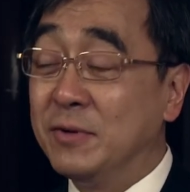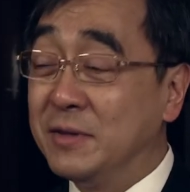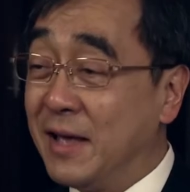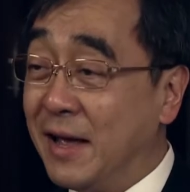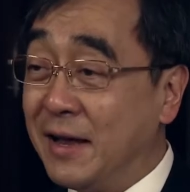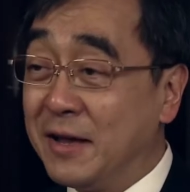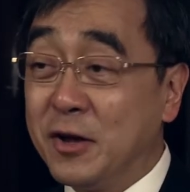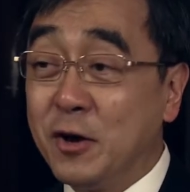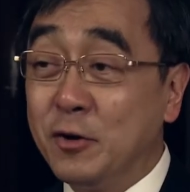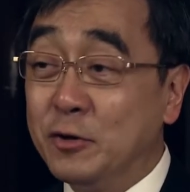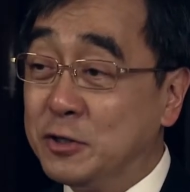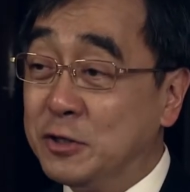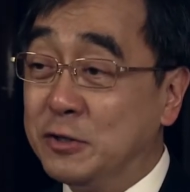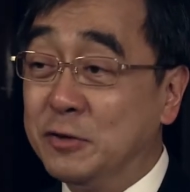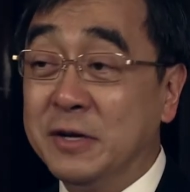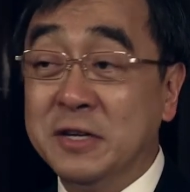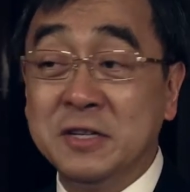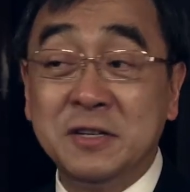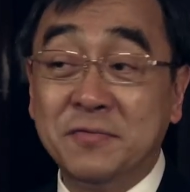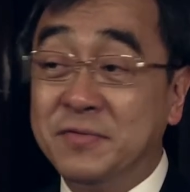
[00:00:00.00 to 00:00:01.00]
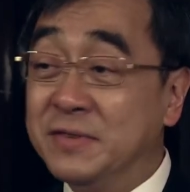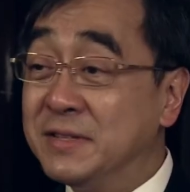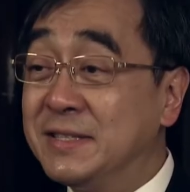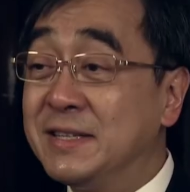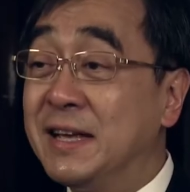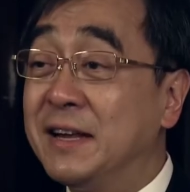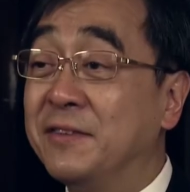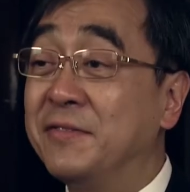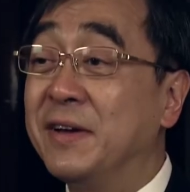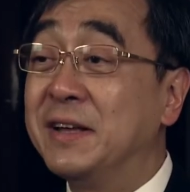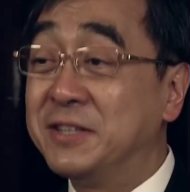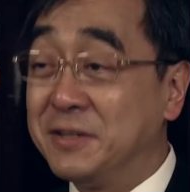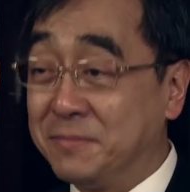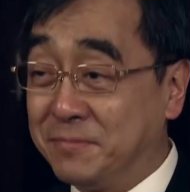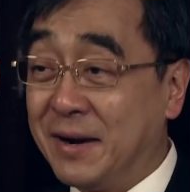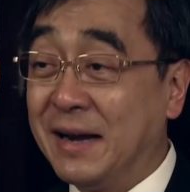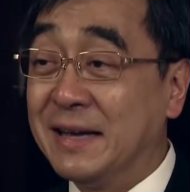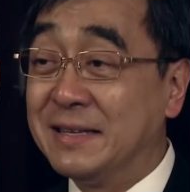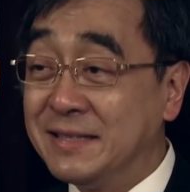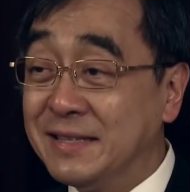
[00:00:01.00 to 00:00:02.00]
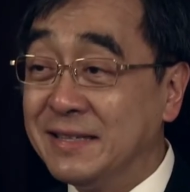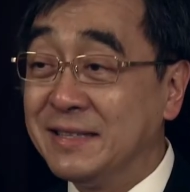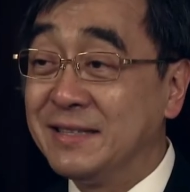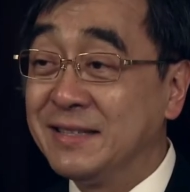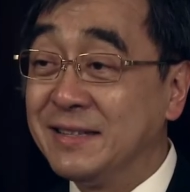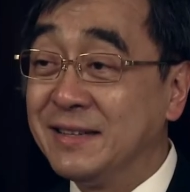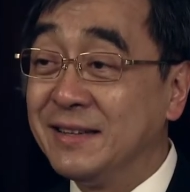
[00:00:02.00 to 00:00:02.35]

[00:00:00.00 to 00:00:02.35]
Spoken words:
then go to a different set of enterprises.